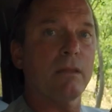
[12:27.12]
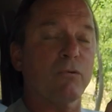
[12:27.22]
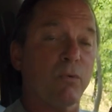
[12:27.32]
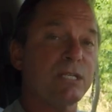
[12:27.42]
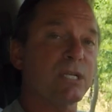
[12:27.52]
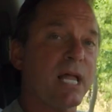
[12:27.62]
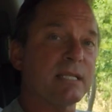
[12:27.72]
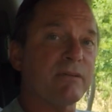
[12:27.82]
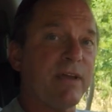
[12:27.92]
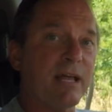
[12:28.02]
The
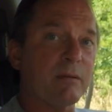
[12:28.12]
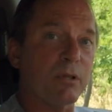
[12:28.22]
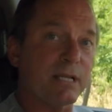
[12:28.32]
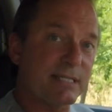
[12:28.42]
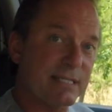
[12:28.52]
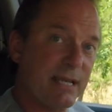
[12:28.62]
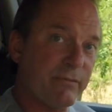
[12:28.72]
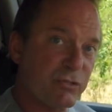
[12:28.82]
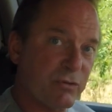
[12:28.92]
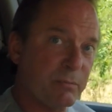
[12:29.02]
Ridgeline's available in
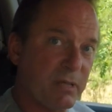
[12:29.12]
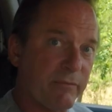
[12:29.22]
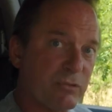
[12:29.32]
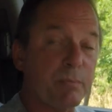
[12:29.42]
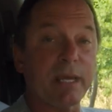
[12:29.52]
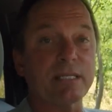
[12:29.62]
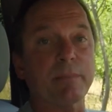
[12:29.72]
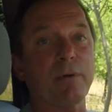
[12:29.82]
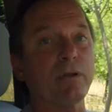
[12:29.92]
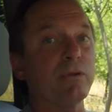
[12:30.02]
7 trim levels based
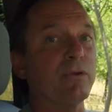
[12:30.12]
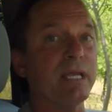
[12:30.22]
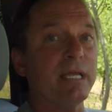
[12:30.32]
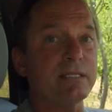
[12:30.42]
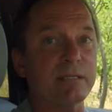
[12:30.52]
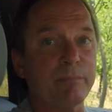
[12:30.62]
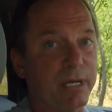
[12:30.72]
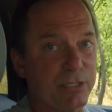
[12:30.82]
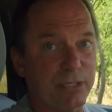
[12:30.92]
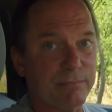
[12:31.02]
upon your needs and
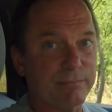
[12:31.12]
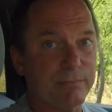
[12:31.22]
budget.